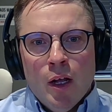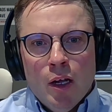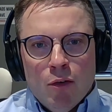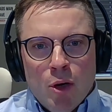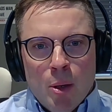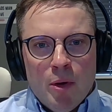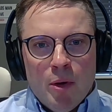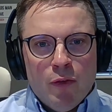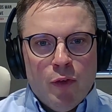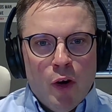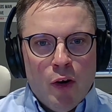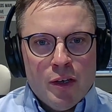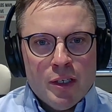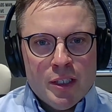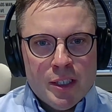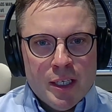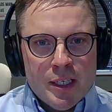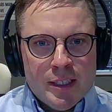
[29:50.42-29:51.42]
Robert
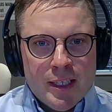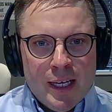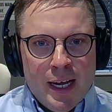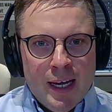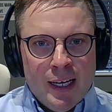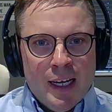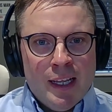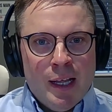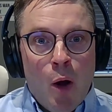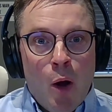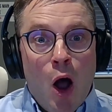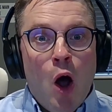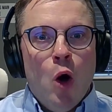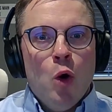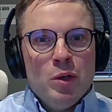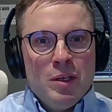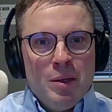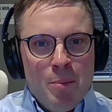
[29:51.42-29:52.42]
Forrester, saying that they were
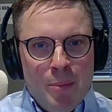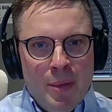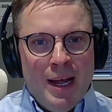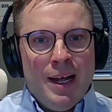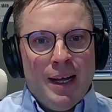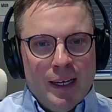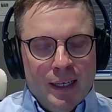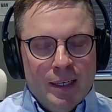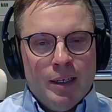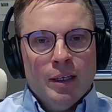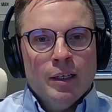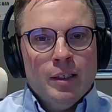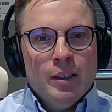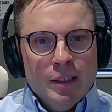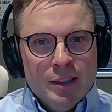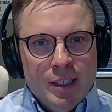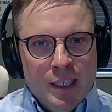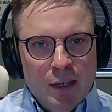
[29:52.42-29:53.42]
holding back
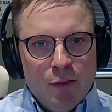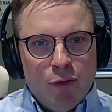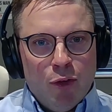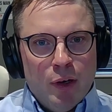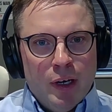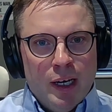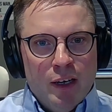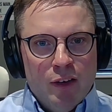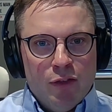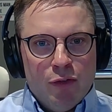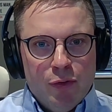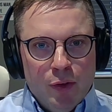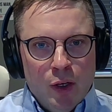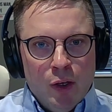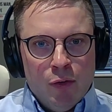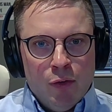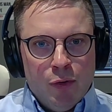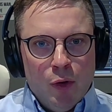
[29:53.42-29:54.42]
delivery or
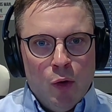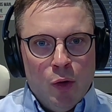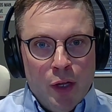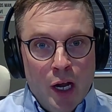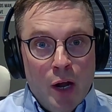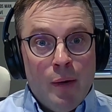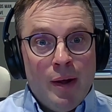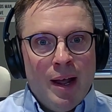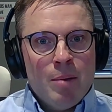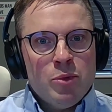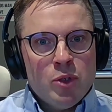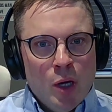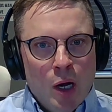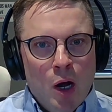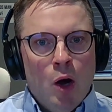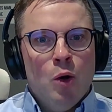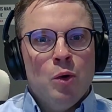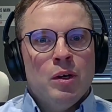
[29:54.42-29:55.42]
the OEMs are
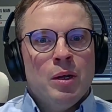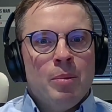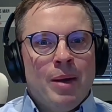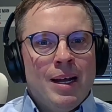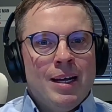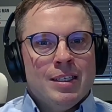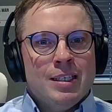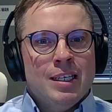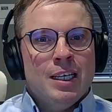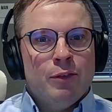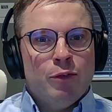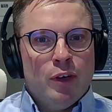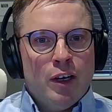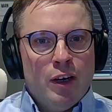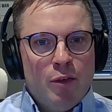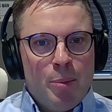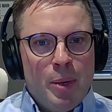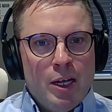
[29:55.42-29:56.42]
holding back
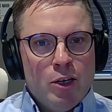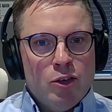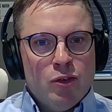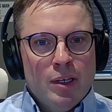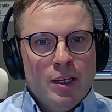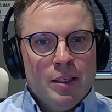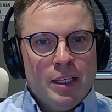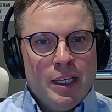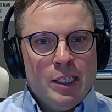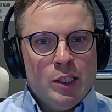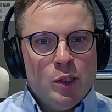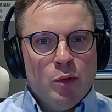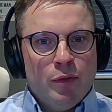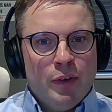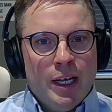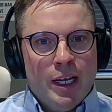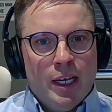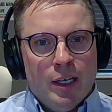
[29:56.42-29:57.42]
delivery of petrol and diesel
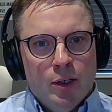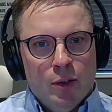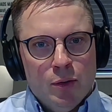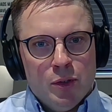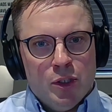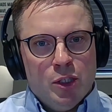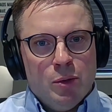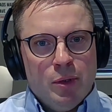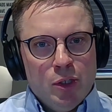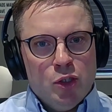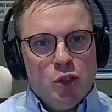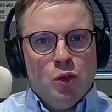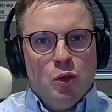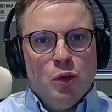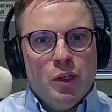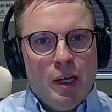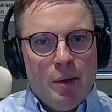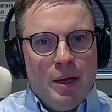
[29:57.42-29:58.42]
vehicles to
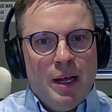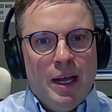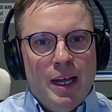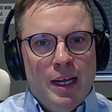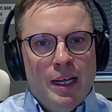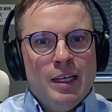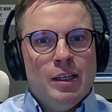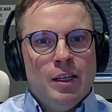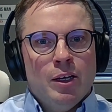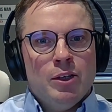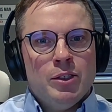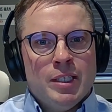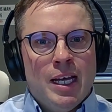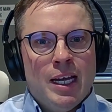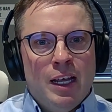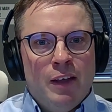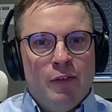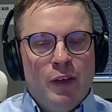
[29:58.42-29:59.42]
ensure they were hitting those
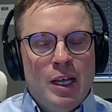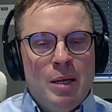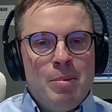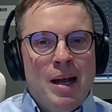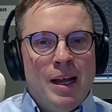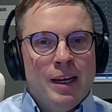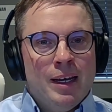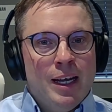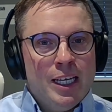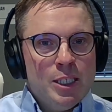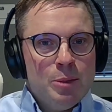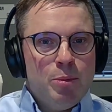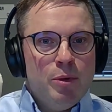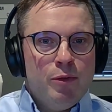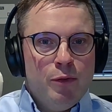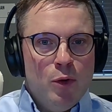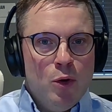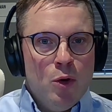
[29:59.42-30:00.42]
ZEV mandates
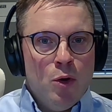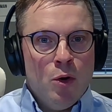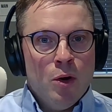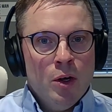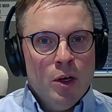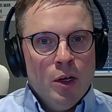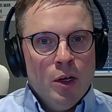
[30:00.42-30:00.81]
before